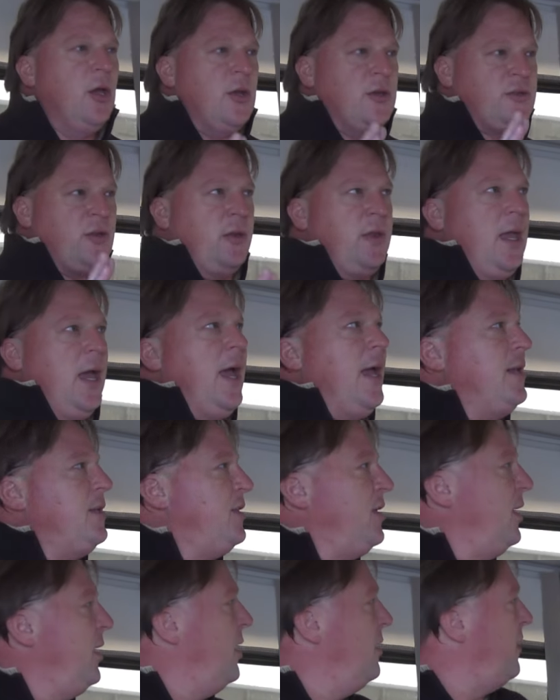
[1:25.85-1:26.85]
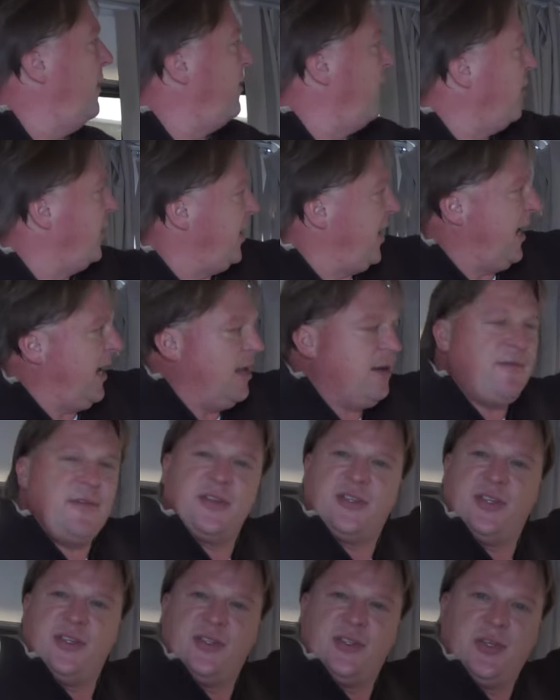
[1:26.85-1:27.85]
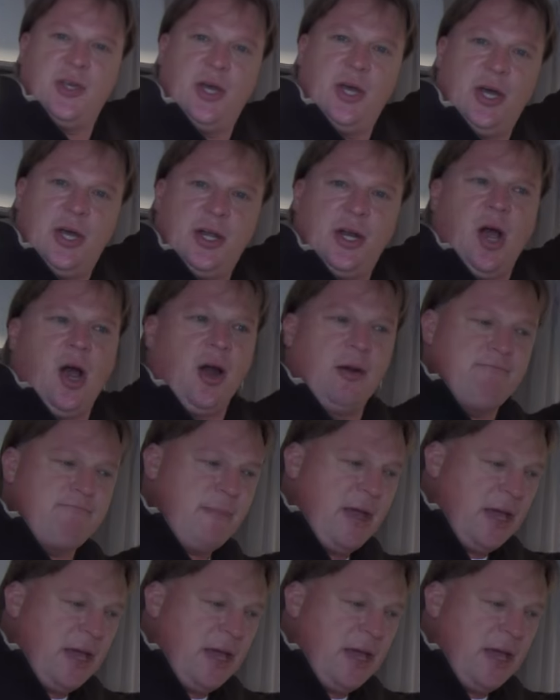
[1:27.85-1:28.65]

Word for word: So the idea that our canvas is good, our